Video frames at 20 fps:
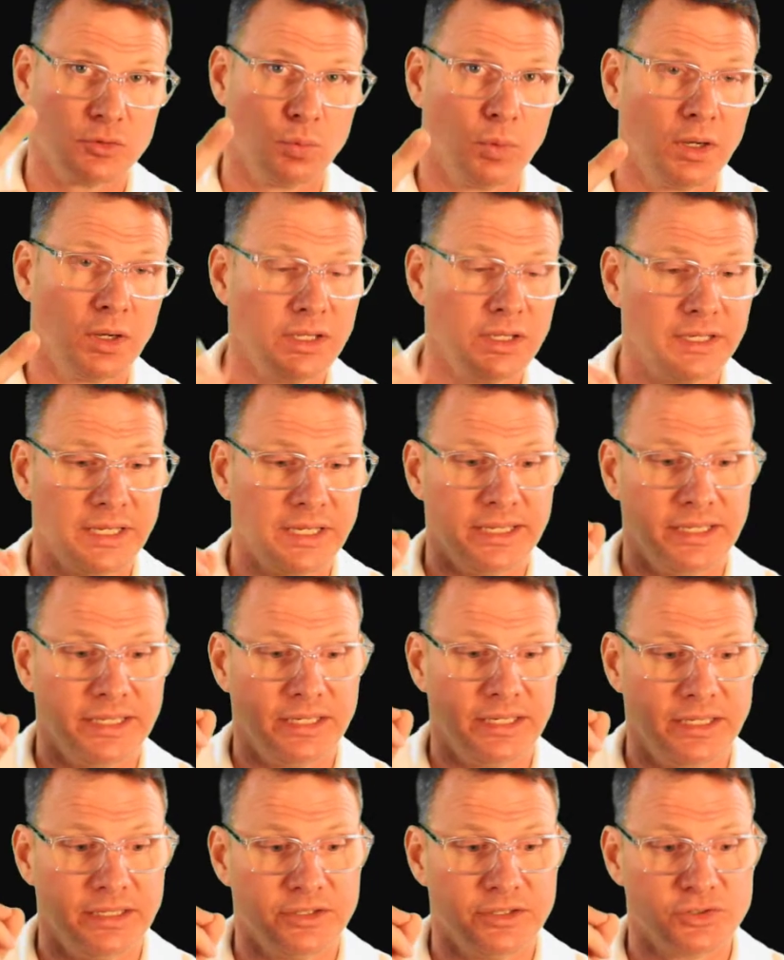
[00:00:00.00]
One,
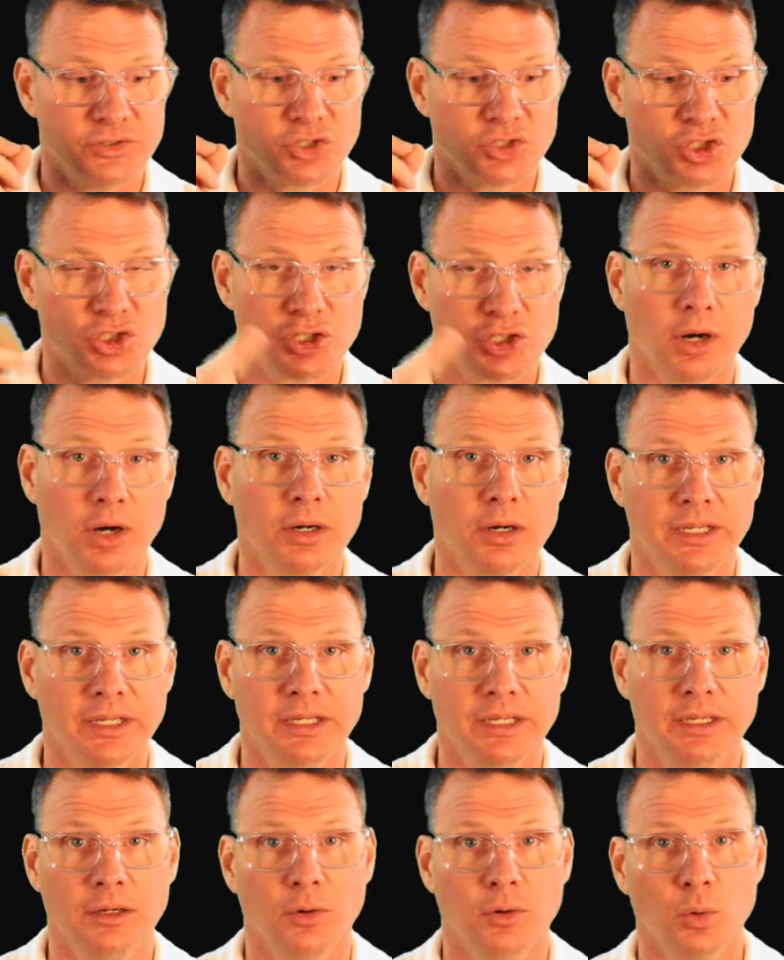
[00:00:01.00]
it is
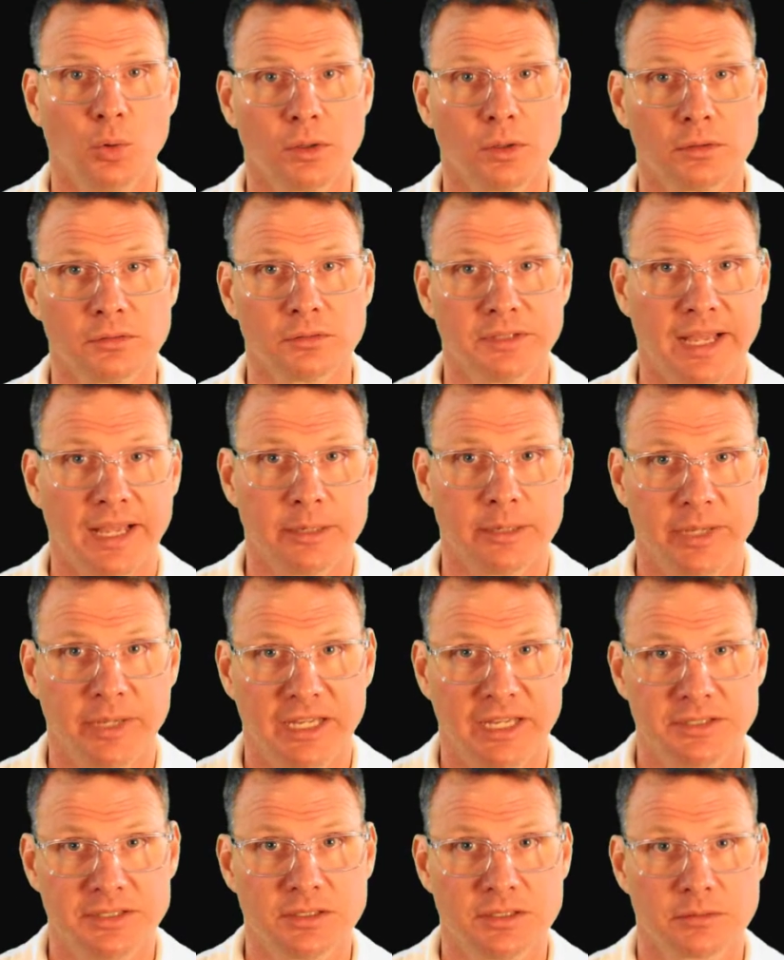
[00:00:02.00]
starting Oracle
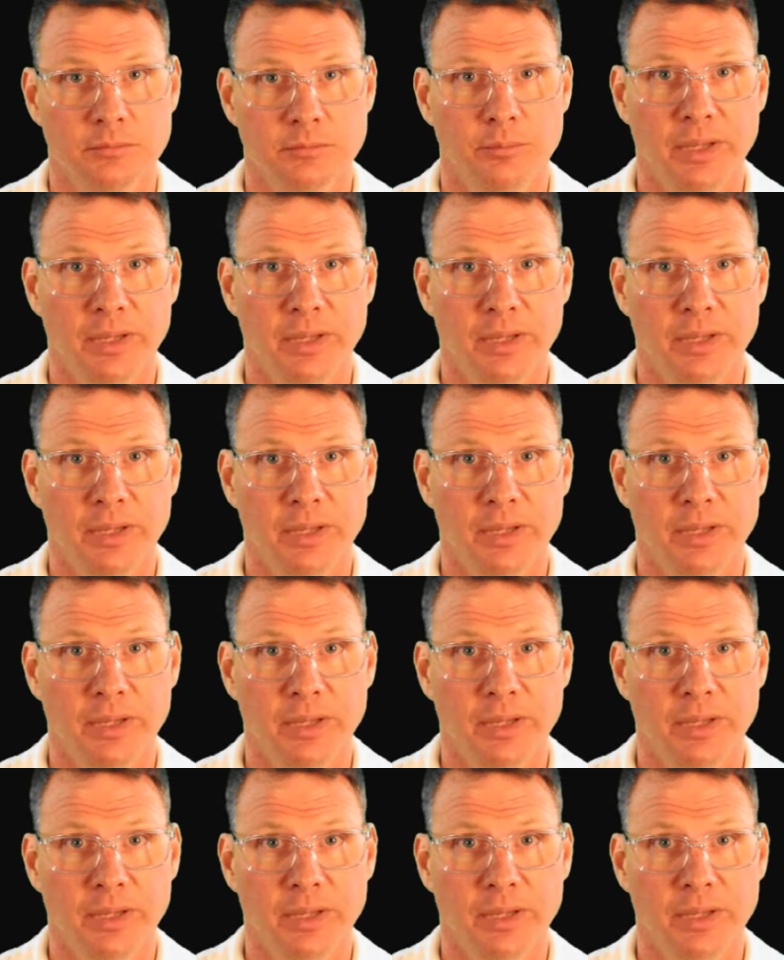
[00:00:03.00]
database